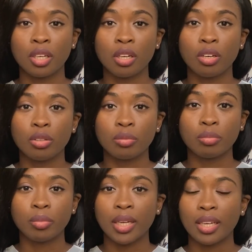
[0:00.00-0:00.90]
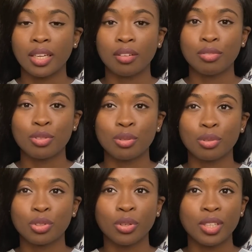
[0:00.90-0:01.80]
my life. So
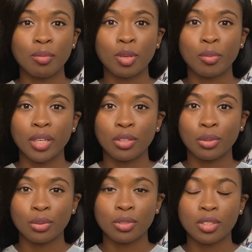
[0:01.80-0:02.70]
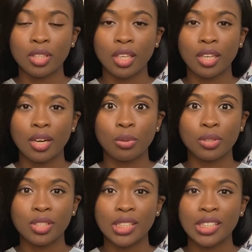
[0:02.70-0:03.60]
talking about my nose, like, I
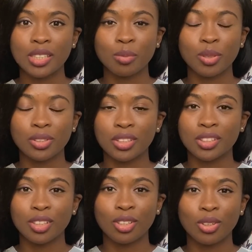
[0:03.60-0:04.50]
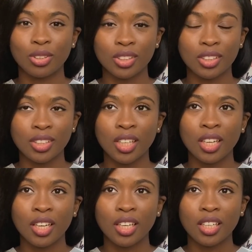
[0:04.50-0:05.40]
was teased about it a lot.
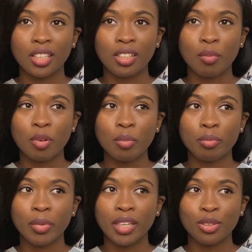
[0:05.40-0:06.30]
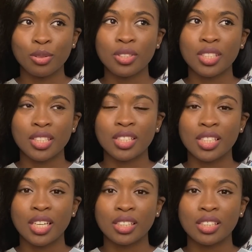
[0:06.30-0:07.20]
And about my nose didn't
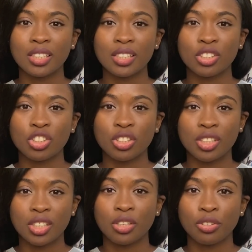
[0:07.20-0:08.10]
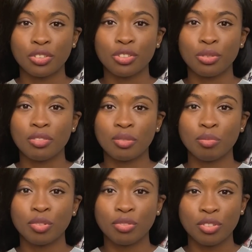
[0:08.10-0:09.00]
start just in secondary school. Even
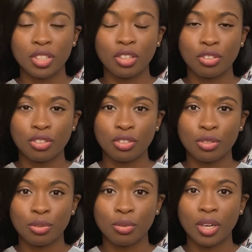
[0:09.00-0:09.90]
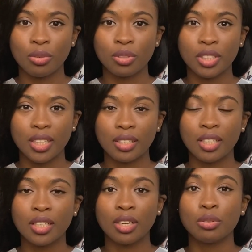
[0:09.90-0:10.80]
before secondary school,
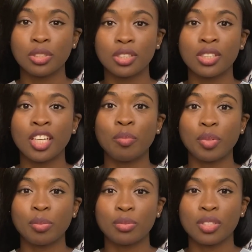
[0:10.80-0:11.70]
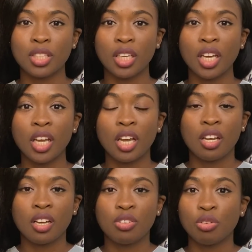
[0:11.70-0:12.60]
I would hear people say,
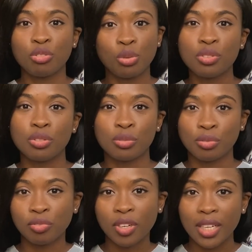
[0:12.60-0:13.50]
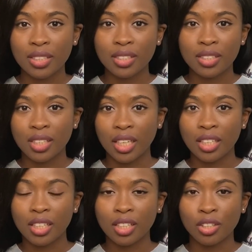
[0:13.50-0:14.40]
your nose is too flat,
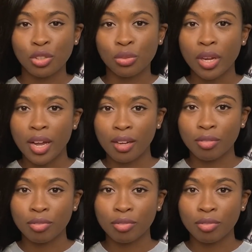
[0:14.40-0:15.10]
like you don't have